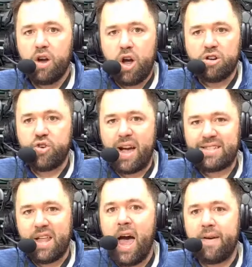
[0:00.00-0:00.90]
Coach
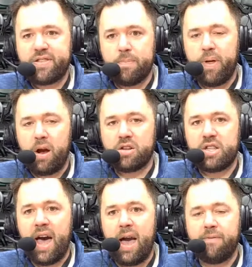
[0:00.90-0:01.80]
Rice live, some players
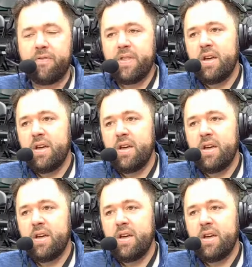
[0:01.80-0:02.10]
live,